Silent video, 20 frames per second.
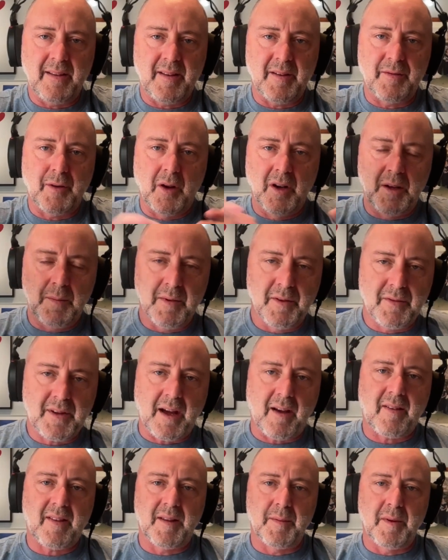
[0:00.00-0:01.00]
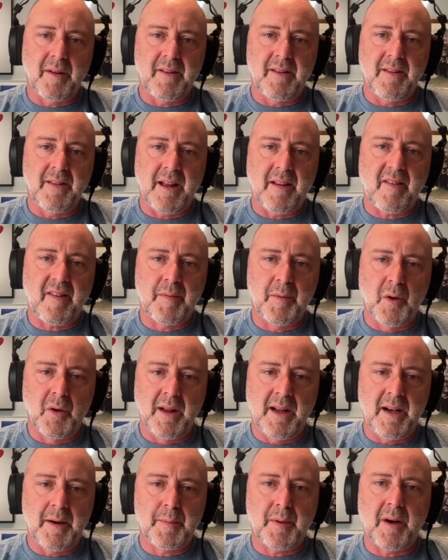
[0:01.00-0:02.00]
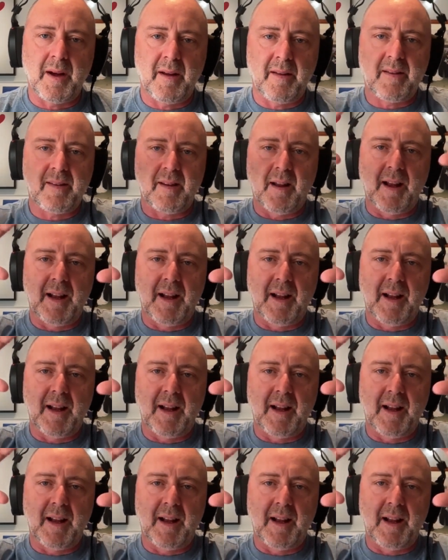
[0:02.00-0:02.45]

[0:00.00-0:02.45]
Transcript: there's a volume of customers in that small enterprise,